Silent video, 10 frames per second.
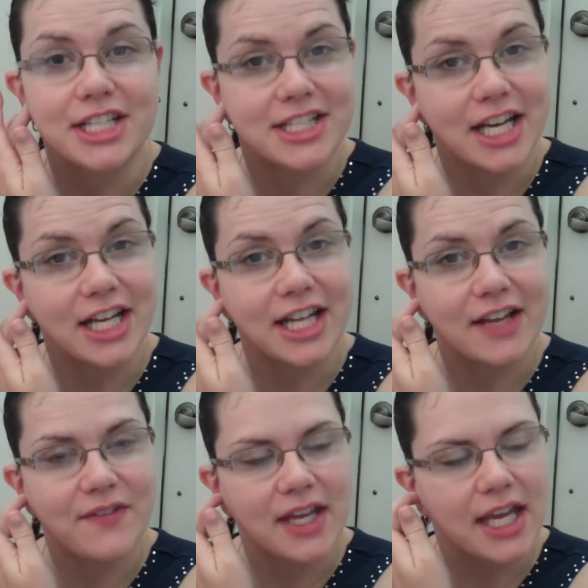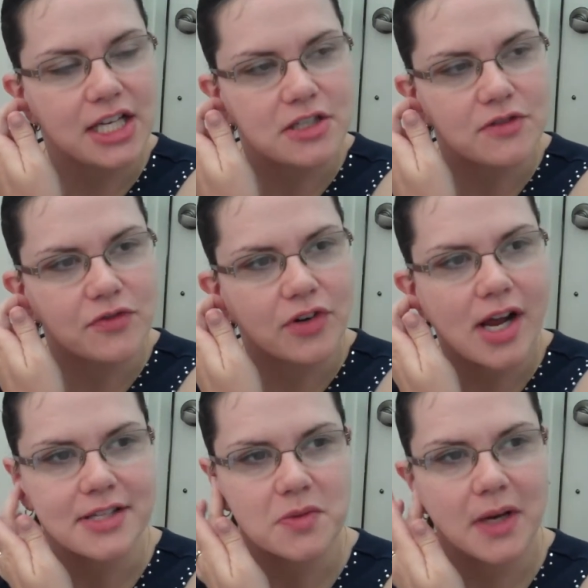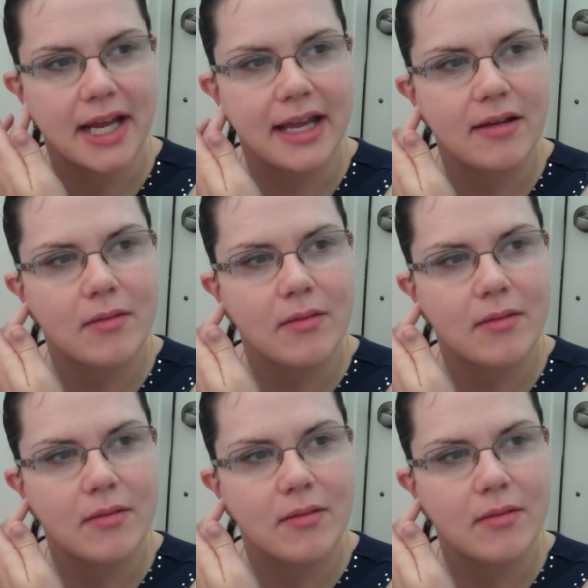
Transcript: it's kind of like a vacation for us, right?